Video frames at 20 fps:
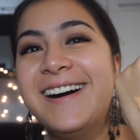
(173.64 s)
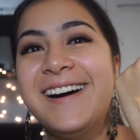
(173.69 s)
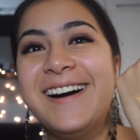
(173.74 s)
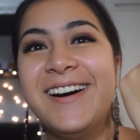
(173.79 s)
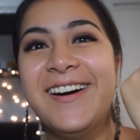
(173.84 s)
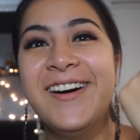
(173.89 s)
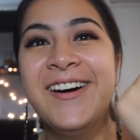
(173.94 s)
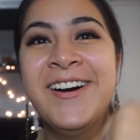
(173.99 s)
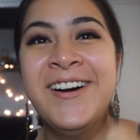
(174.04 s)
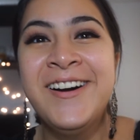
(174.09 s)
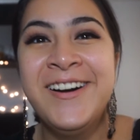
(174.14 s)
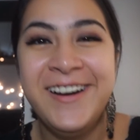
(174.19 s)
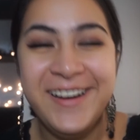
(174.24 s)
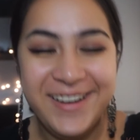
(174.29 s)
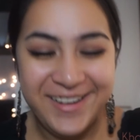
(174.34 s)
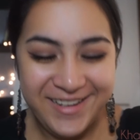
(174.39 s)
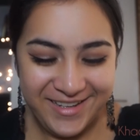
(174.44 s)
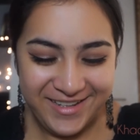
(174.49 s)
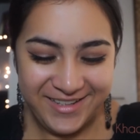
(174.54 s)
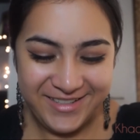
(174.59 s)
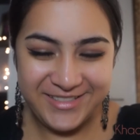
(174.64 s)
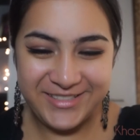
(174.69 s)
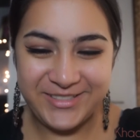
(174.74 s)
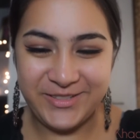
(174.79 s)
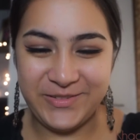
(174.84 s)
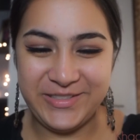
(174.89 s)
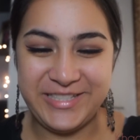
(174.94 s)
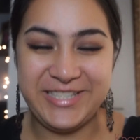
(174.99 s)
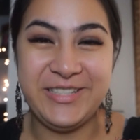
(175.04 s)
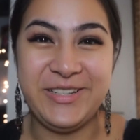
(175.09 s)
So
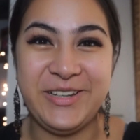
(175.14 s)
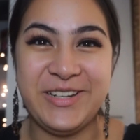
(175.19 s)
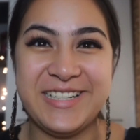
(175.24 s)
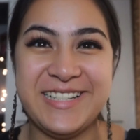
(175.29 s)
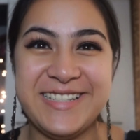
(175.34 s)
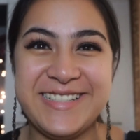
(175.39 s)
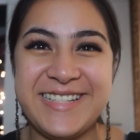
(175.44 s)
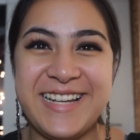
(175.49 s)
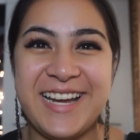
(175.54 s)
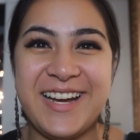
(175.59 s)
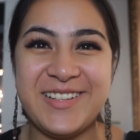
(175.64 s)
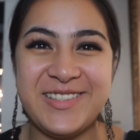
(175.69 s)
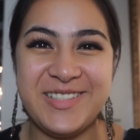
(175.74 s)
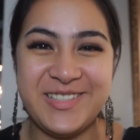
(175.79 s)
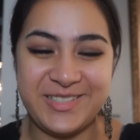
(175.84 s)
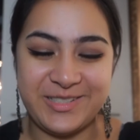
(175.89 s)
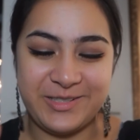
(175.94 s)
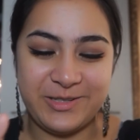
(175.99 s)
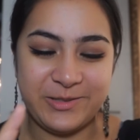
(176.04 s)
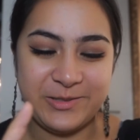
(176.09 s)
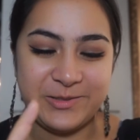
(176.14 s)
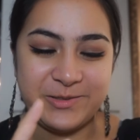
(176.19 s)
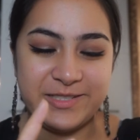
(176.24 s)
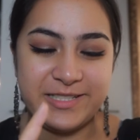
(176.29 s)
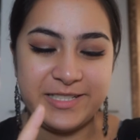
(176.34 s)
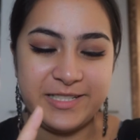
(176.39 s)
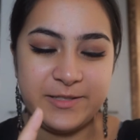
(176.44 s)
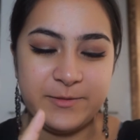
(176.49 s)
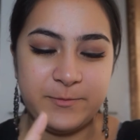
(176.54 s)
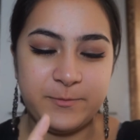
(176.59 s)
we're just gonna see how this goes.
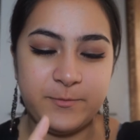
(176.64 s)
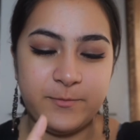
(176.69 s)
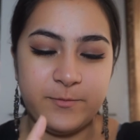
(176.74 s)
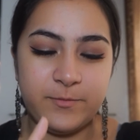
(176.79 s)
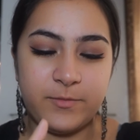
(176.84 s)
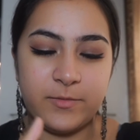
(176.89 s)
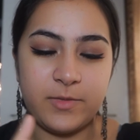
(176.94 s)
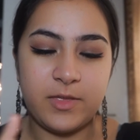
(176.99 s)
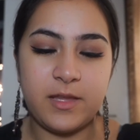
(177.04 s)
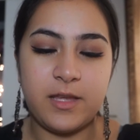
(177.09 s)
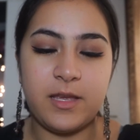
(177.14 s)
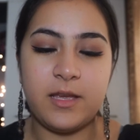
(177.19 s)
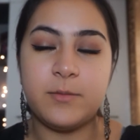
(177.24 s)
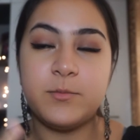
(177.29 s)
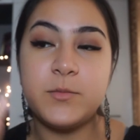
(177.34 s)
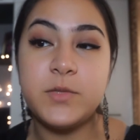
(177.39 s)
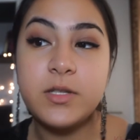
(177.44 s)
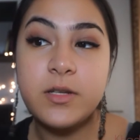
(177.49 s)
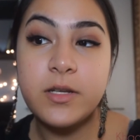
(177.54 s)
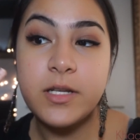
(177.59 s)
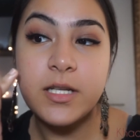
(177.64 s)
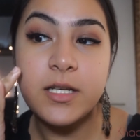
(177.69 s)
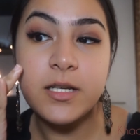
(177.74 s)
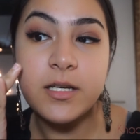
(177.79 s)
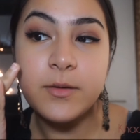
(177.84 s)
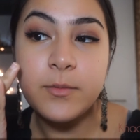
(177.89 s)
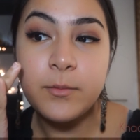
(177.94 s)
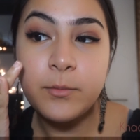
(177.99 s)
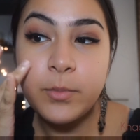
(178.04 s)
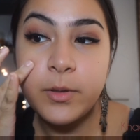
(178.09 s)
Okay, I'm just
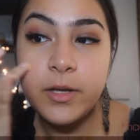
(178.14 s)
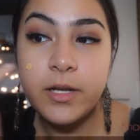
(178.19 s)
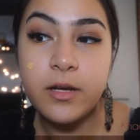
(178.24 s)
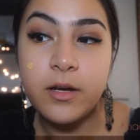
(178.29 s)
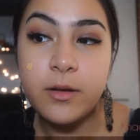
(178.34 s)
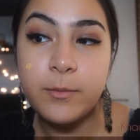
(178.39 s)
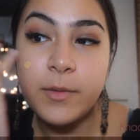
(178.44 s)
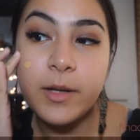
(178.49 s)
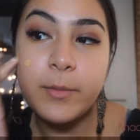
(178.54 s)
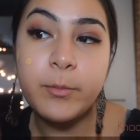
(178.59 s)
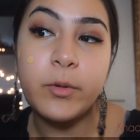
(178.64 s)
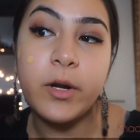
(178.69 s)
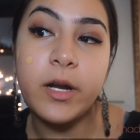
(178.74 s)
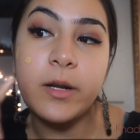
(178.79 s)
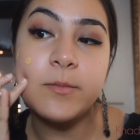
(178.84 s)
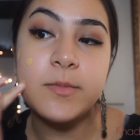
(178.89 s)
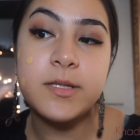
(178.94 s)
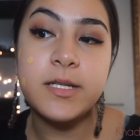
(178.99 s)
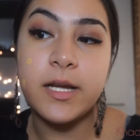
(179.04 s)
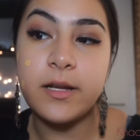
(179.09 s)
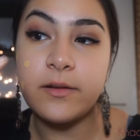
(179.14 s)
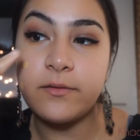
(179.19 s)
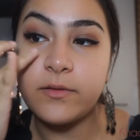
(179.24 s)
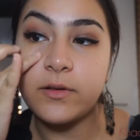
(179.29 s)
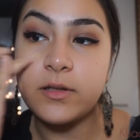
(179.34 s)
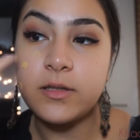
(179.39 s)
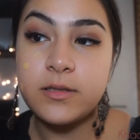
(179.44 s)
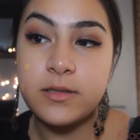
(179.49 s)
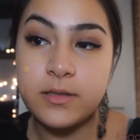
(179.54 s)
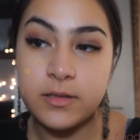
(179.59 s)
gonna put it on my prime side
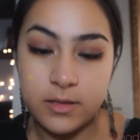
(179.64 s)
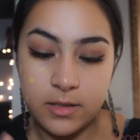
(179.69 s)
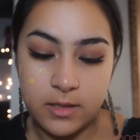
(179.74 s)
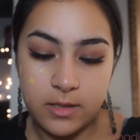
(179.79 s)
first